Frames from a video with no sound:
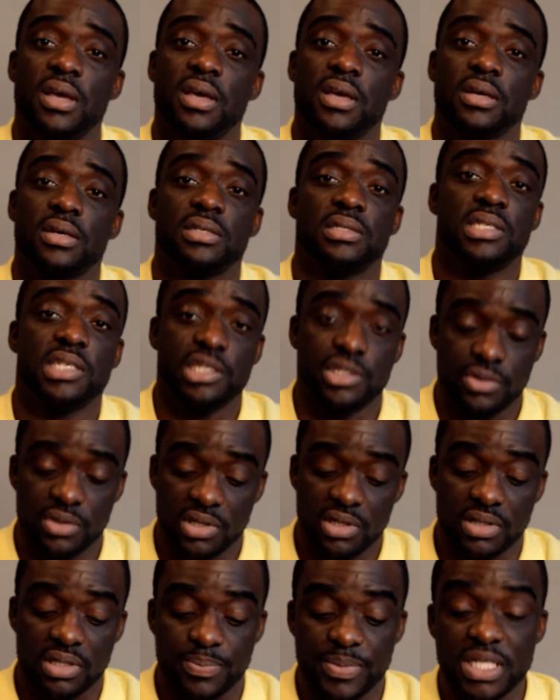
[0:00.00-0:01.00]
Continue
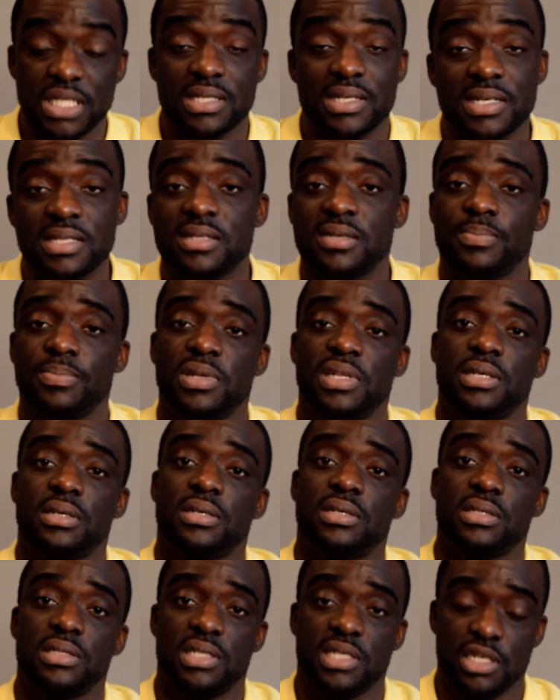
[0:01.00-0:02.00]
to be disciplined.
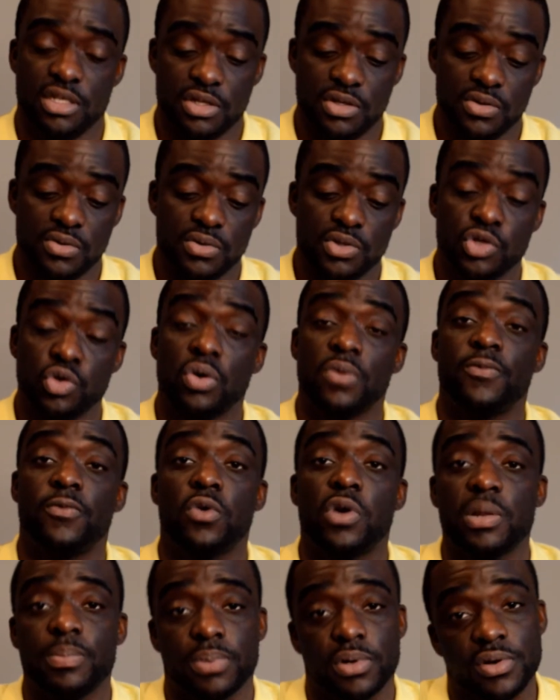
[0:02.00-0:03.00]
Continue to
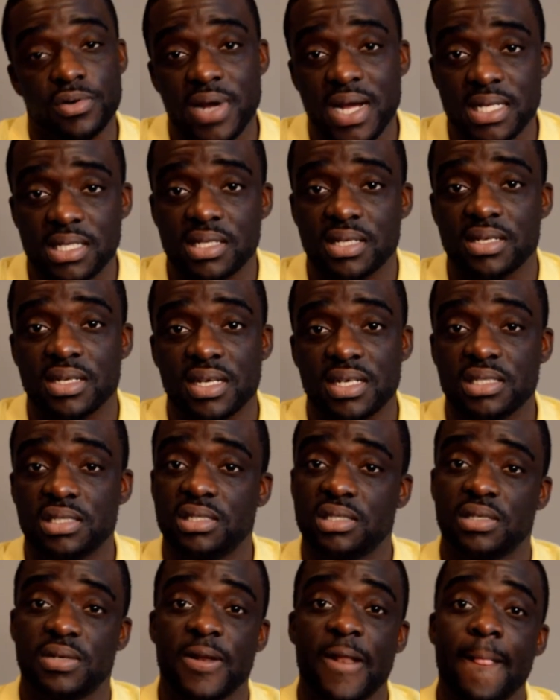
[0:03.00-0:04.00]
avoid
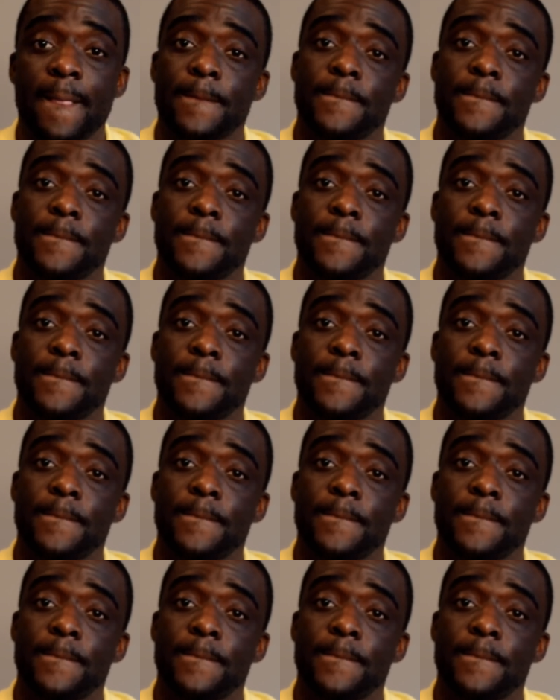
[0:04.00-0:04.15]
procrastination.